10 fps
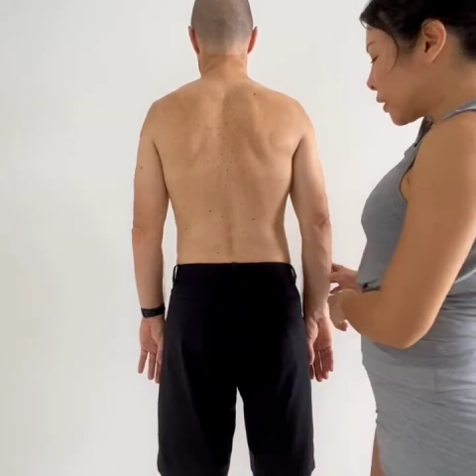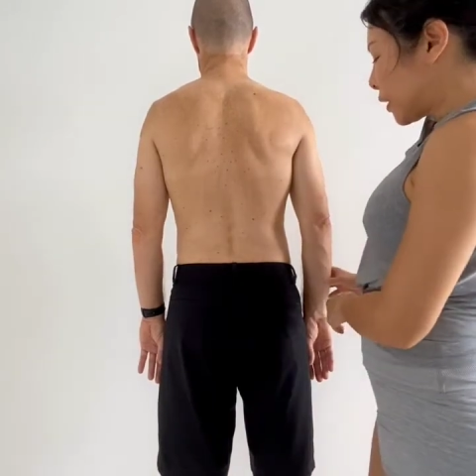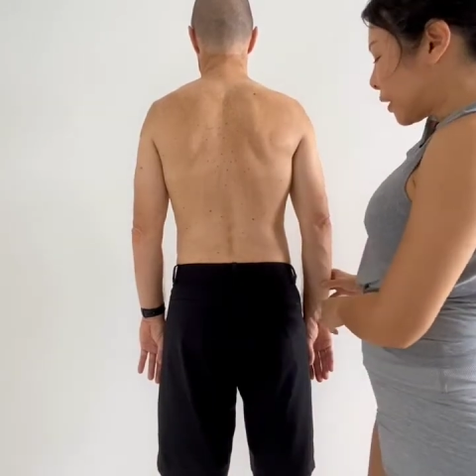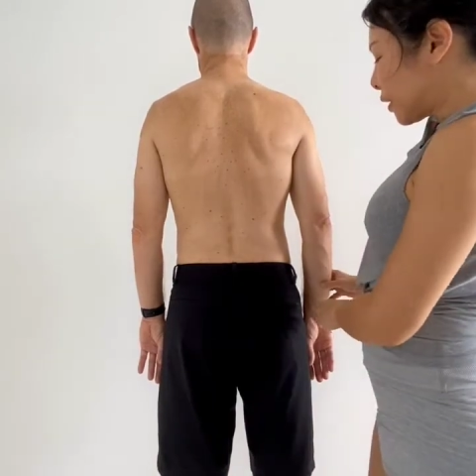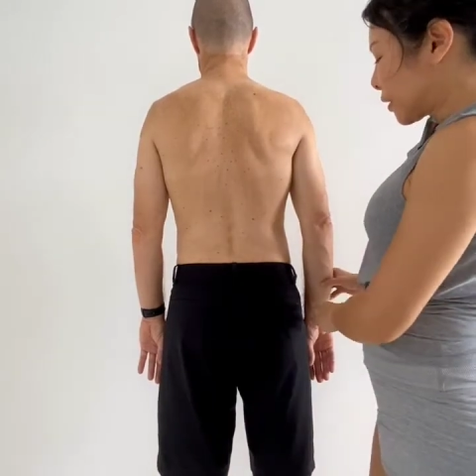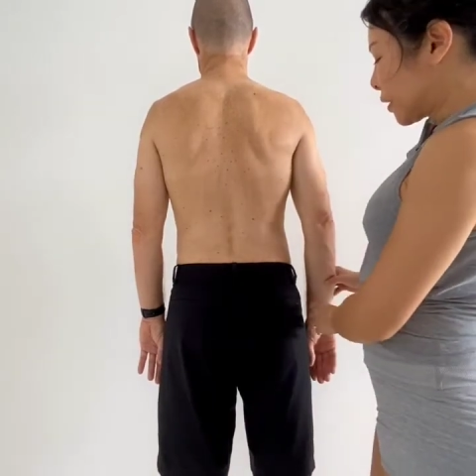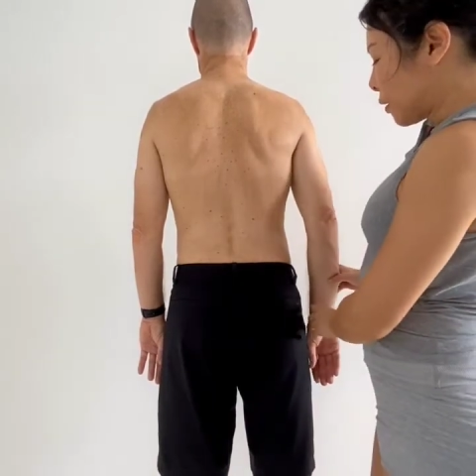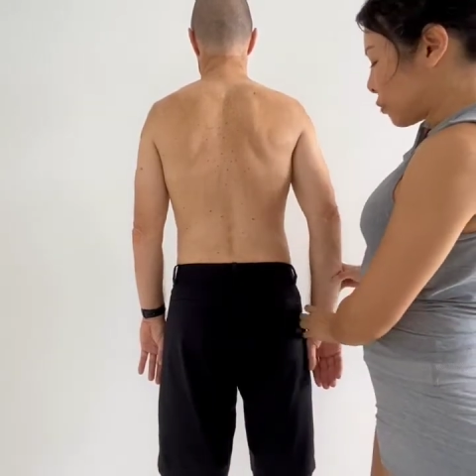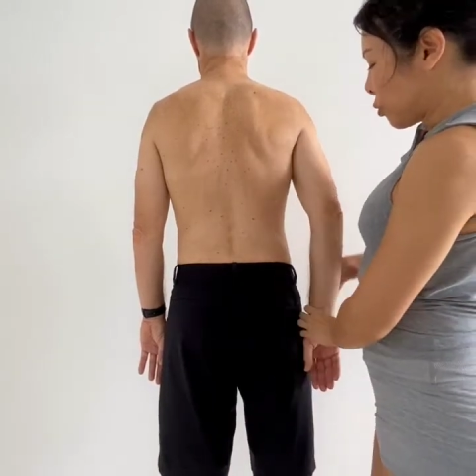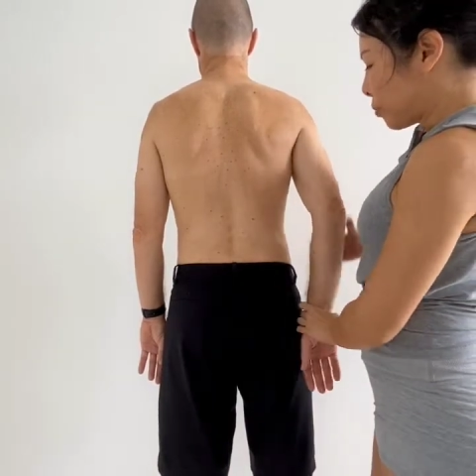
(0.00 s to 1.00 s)
I ask
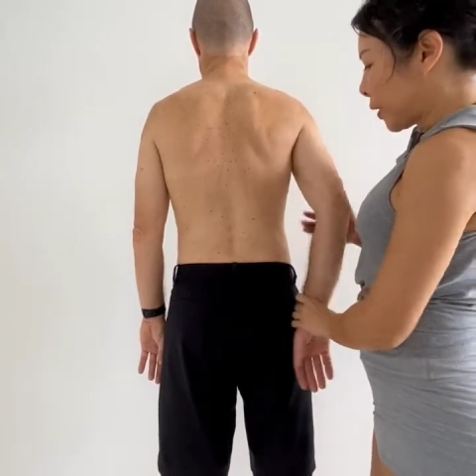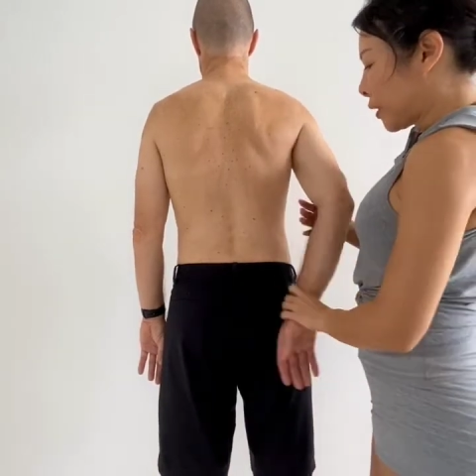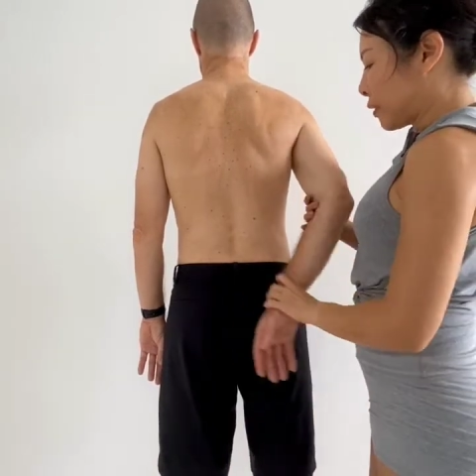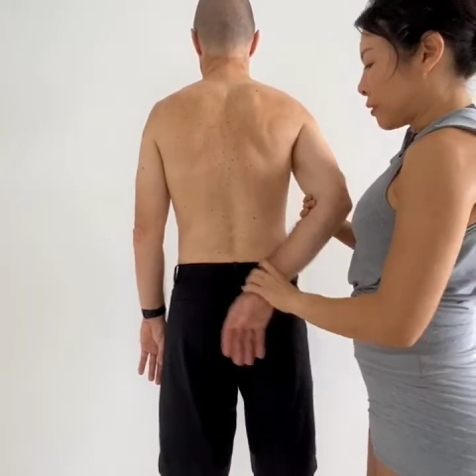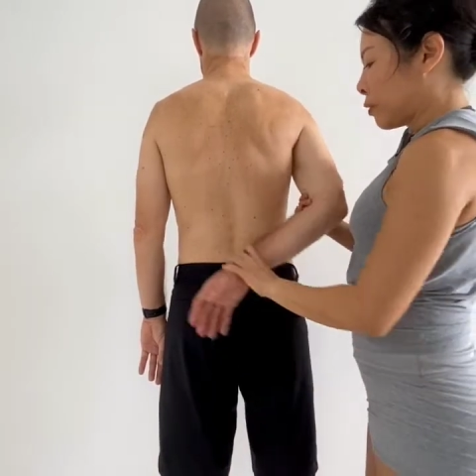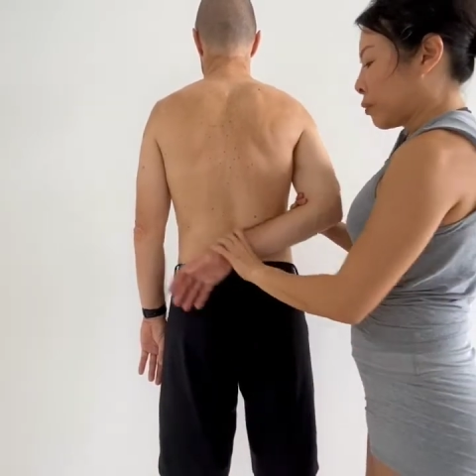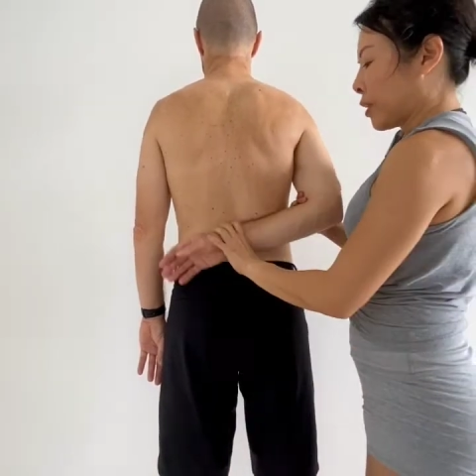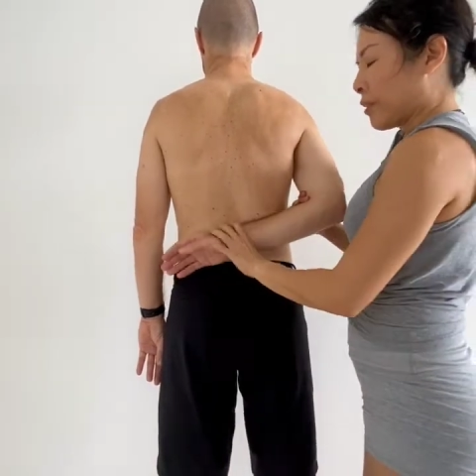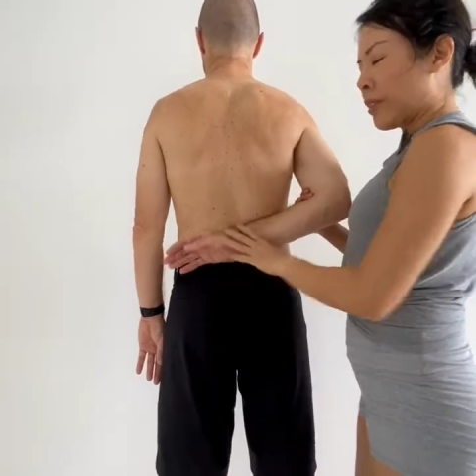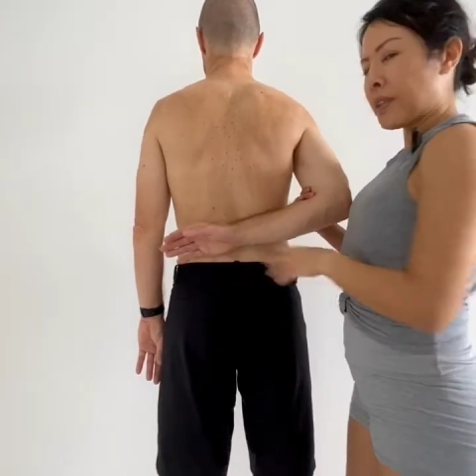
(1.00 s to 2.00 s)
him to bend
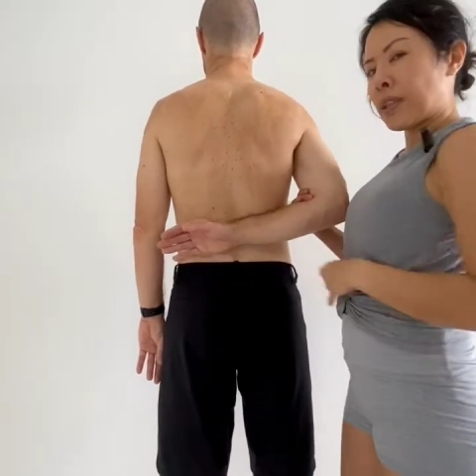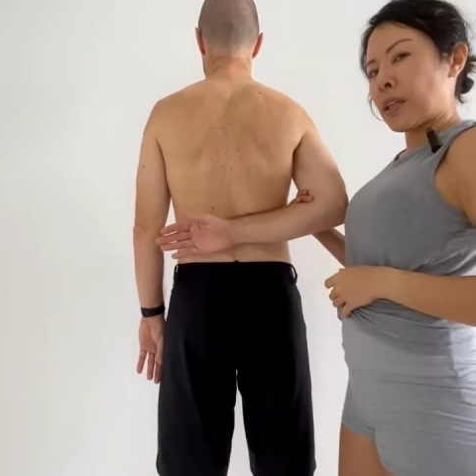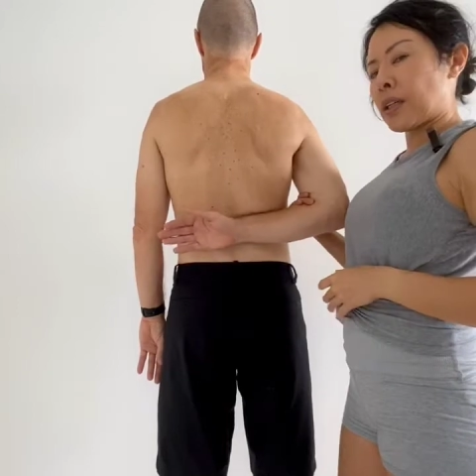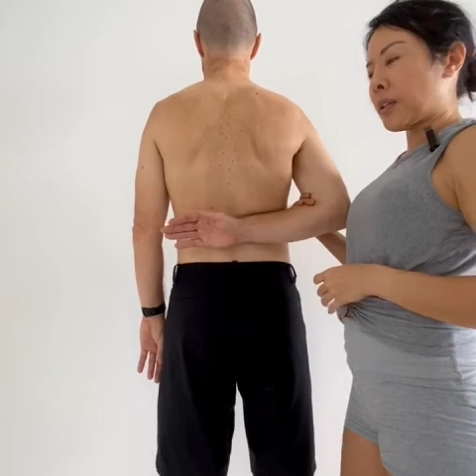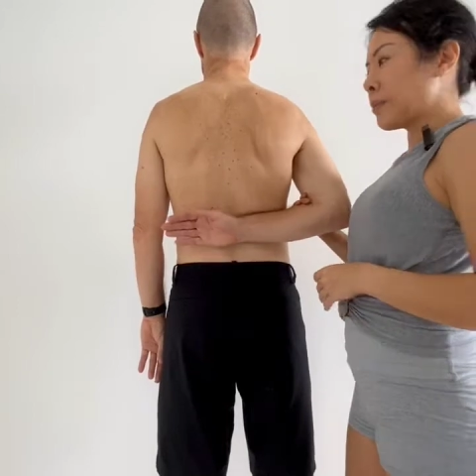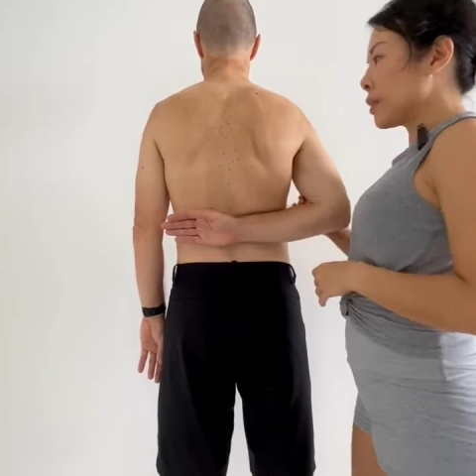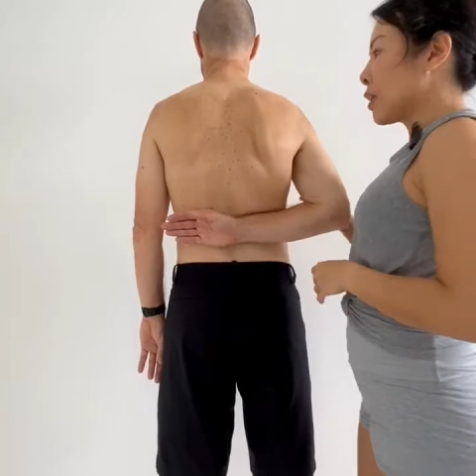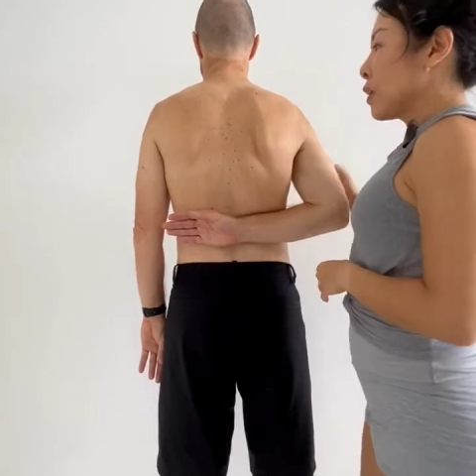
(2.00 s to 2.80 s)
one of his arms.